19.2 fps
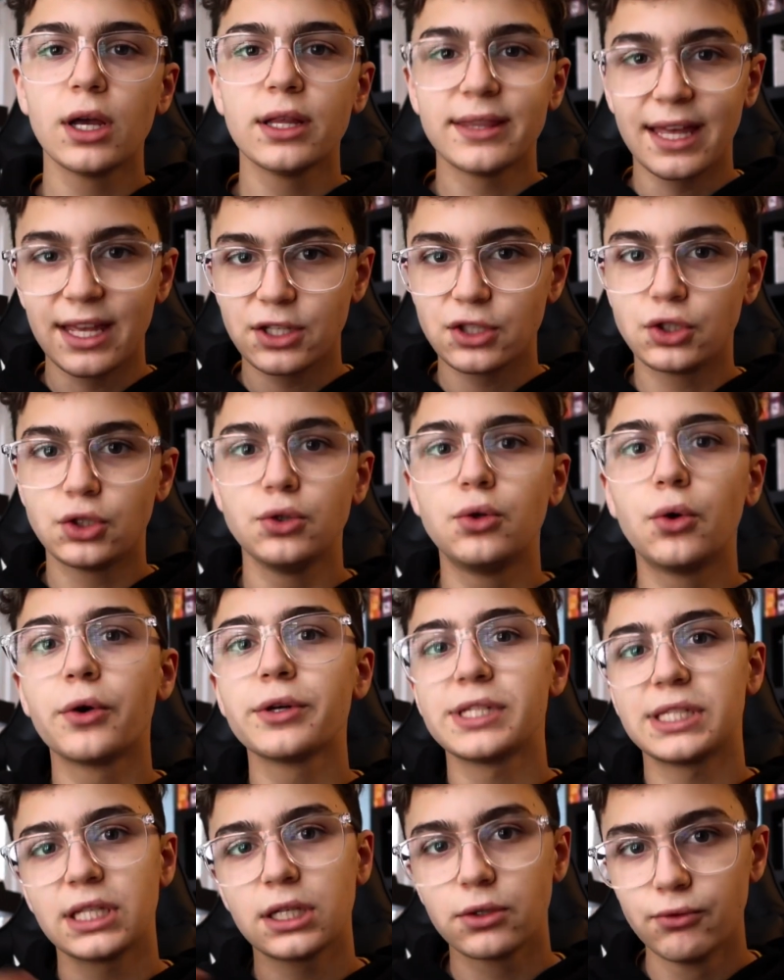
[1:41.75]
that has 2 doors
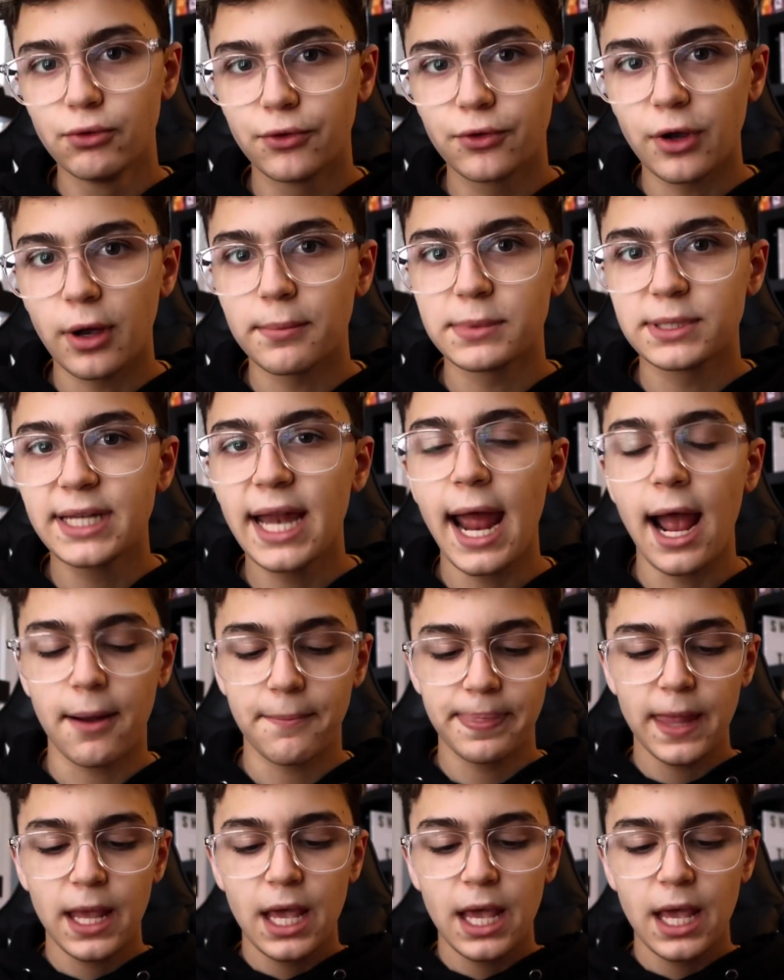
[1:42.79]
and the roof comes down.